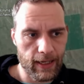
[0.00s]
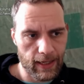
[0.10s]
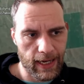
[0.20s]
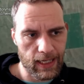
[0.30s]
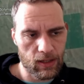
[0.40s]

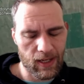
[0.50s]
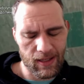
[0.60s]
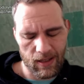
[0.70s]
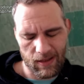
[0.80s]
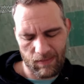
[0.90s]
And I
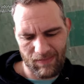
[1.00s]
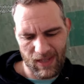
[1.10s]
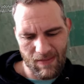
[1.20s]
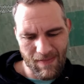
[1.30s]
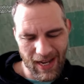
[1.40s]
can
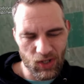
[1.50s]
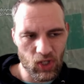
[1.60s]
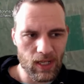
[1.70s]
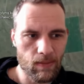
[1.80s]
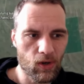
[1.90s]

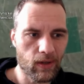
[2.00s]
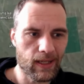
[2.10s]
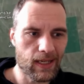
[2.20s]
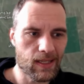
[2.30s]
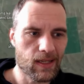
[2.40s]
imagine more
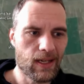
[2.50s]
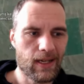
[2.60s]
that